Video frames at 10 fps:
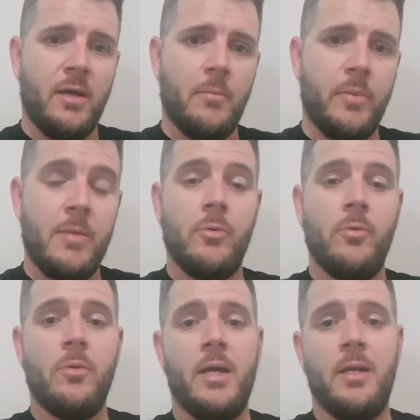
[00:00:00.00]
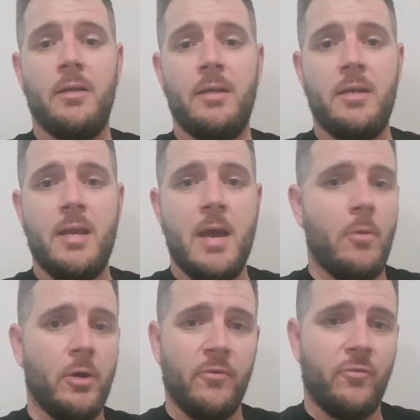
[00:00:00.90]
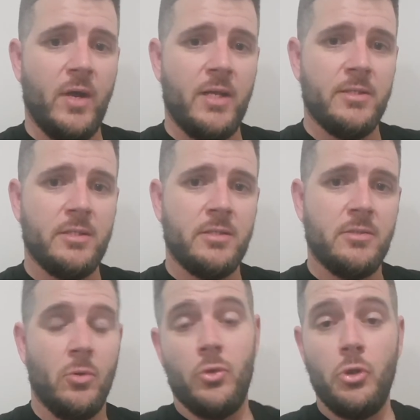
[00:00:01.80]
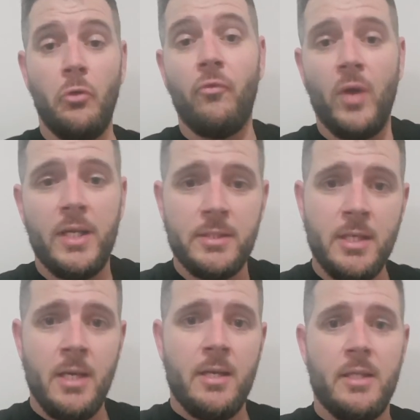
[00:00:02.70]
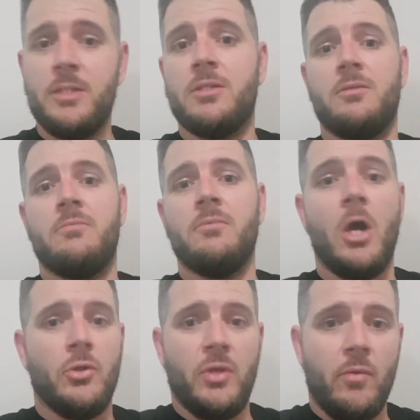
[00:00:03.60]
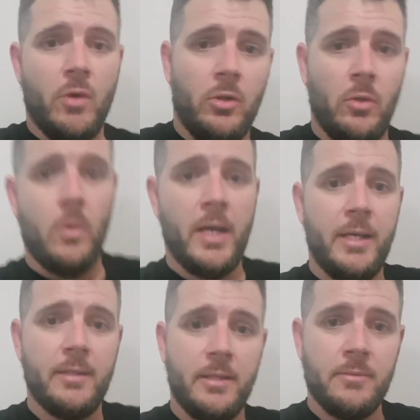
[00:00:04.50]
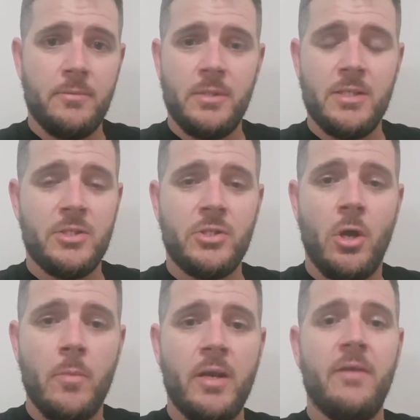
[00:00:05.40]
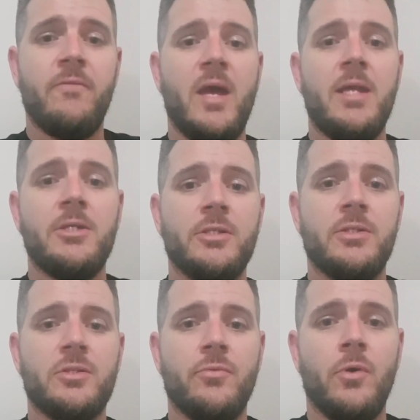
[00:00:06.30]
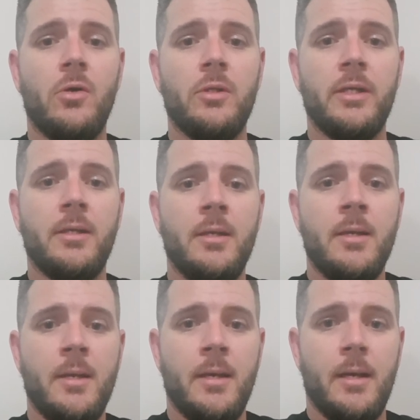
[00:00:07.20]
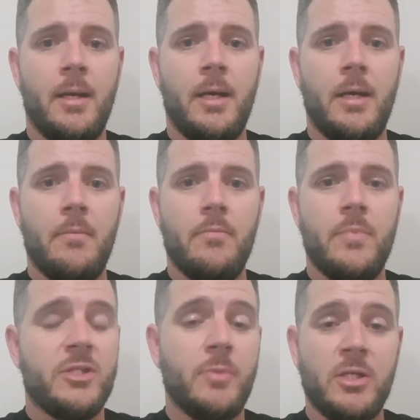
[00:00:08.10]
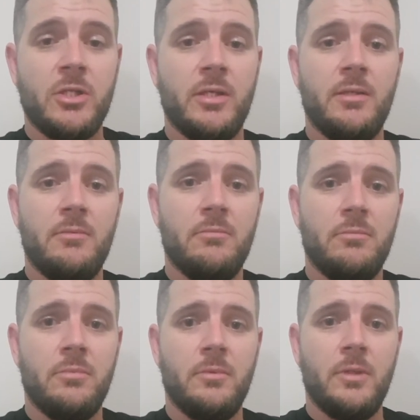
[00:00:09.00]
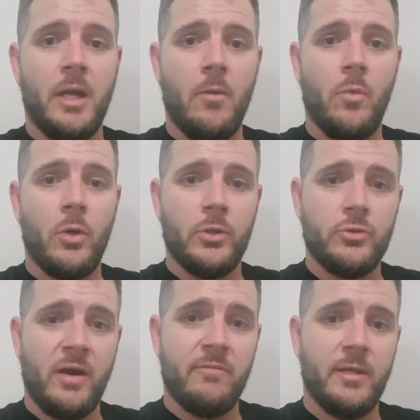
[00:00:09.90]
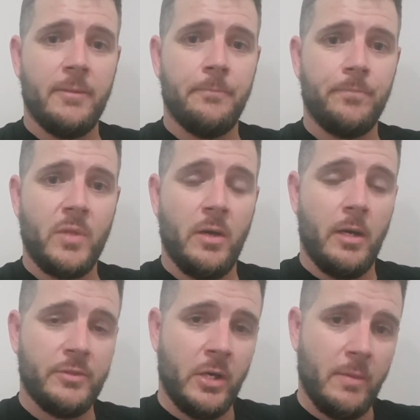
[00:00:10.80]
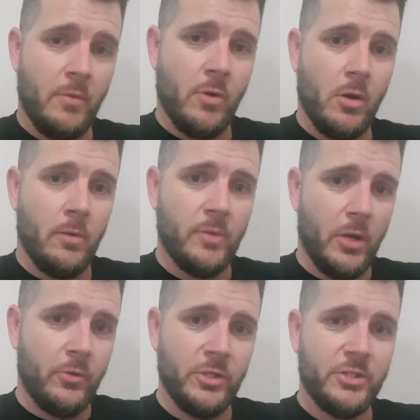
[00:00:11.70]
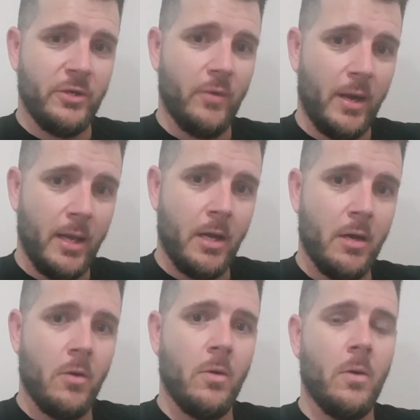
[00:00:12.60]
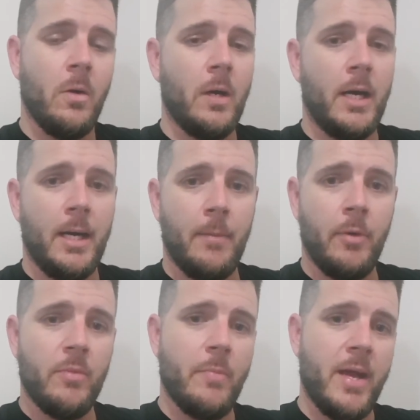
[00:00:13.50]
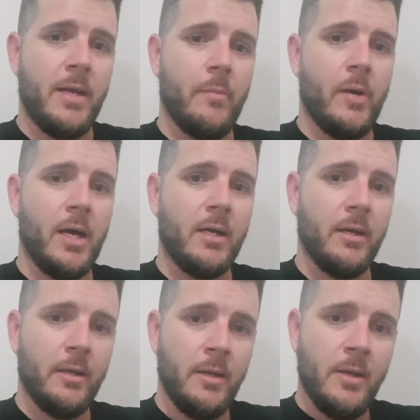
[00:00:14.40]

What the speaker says: people and a network of friends or new friends that's only a roll away. There's so many advantages to rolling, especially while you're traveling. Don't get me wrong, I'm no Christian Gregoire or Bob the Panda Barker,